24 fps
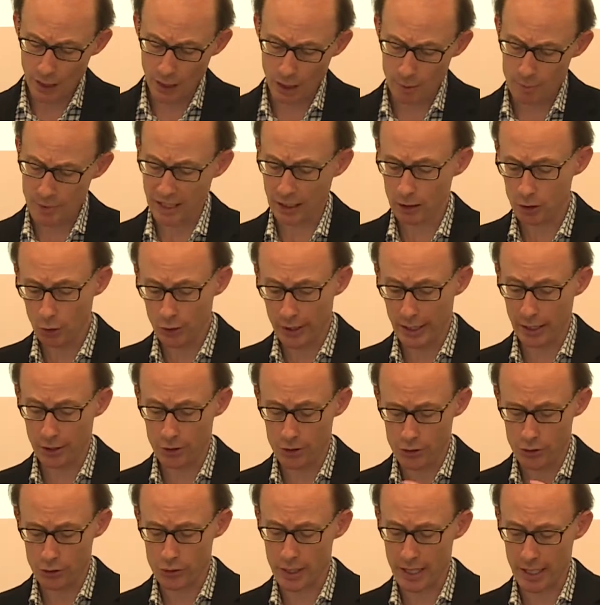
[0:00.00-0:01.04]
including
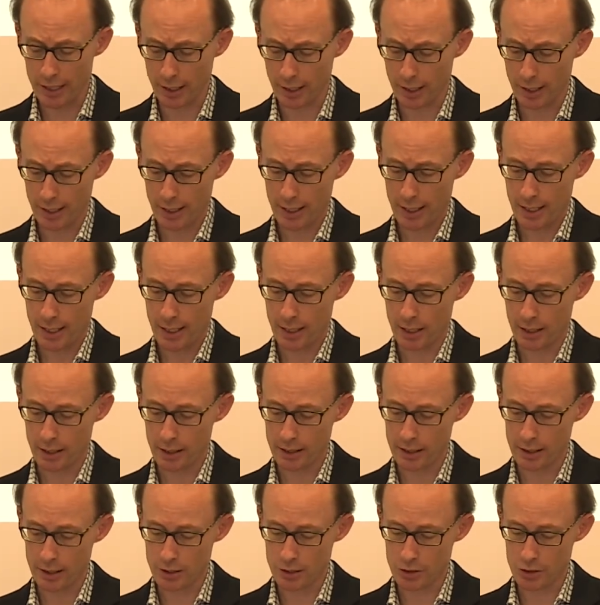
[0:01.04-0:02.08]
intruding
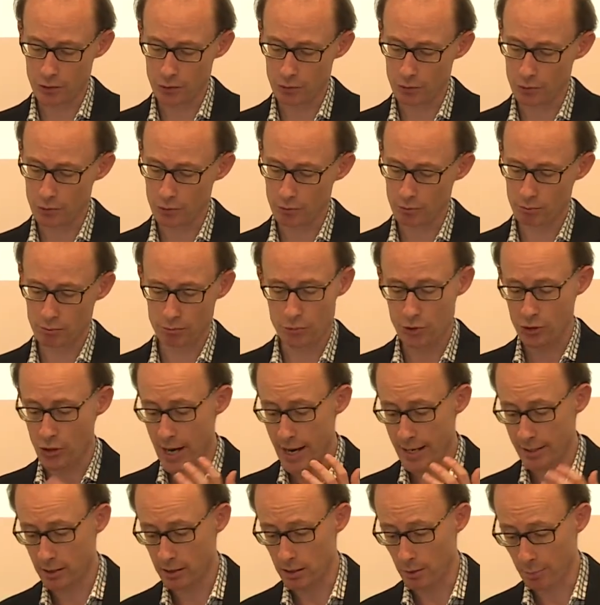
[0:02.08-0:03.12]
into
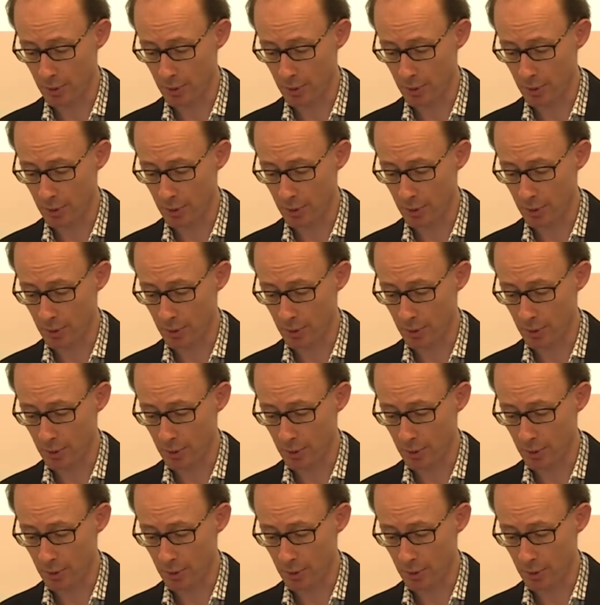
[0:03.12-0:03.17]
dress,